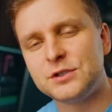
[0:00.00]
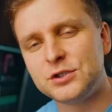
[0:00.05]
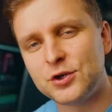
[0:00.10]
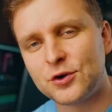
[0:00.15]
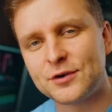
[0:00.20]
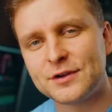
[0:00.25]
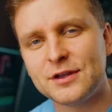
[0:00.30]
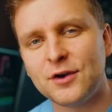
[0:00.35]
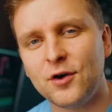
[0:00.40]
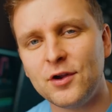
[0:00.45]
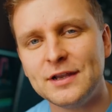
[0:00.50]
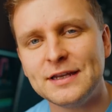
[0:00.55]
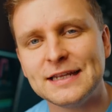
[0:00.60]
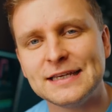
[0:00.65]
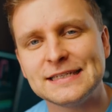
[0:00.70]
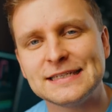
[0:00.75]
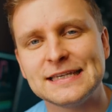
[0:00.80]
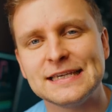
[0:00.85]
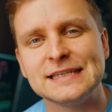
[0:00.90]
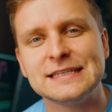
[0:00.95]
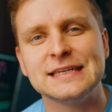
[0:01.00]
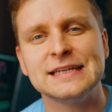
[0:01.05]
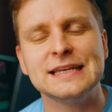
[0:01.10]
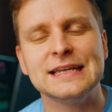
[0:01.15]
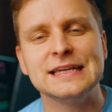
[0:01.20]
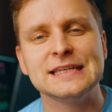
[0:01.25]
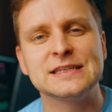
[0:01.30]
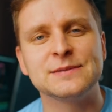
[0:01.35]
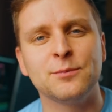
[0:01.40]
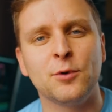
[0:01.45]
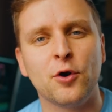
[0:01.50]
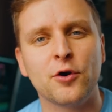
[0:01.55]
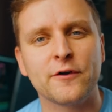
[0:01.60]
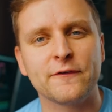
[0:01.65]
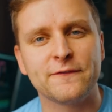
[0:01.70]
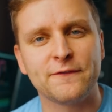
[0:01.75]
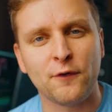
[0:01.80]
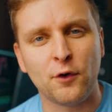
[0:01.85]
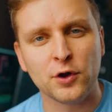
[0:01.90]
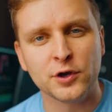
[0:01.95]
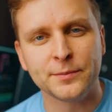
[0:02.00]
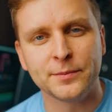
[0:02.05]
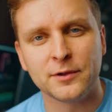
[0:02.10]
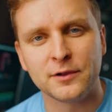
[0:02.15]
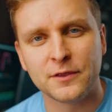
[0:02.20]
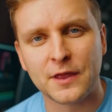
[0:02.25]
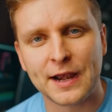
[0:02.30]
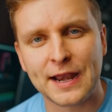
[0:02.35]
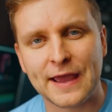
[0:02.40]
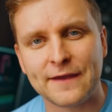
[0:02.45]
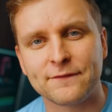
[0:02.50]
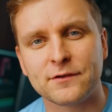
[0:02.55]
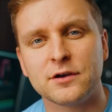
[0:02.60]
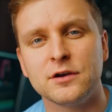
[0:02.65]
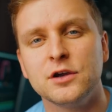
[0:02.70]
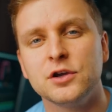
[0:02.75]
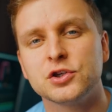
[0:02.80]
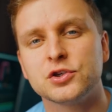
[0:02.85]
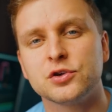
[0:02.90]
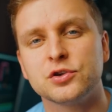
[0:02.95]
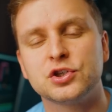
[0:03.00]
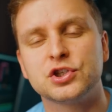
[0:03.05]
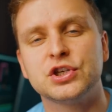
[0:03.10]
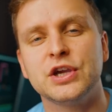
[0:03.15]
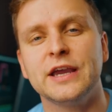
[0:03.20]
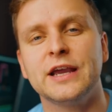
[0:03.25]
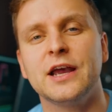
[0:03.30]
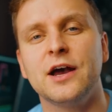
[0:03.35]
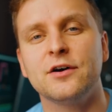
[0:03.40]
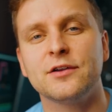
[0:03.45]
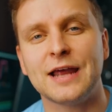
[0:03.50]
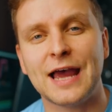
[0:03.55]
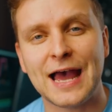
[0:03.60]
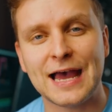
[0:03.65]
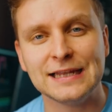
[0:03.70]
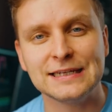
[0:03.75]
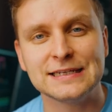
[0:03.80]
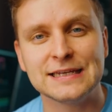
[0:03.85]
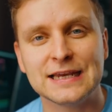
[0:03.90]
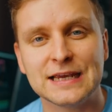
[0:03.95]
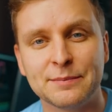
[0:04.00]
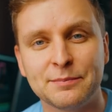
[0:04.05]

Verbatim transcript: During the holiday season, it's more affordable than ever, so check out Antec